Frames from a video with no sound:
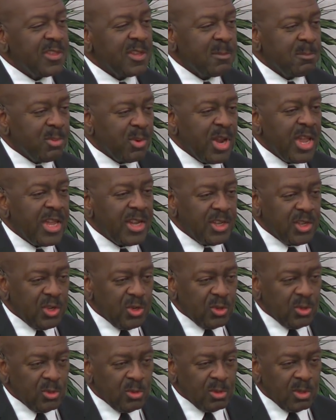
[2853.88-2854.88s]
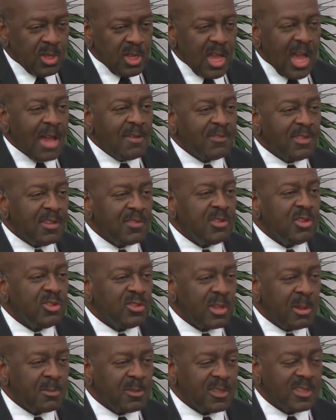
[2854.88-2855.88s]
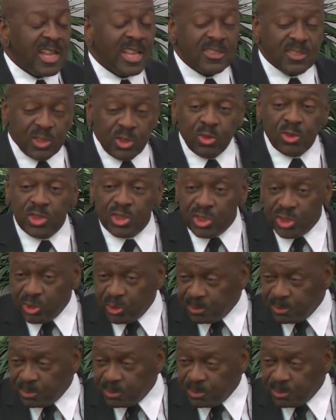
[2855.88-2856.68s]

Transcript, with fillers: brand new. I'm giving you something that's new to you.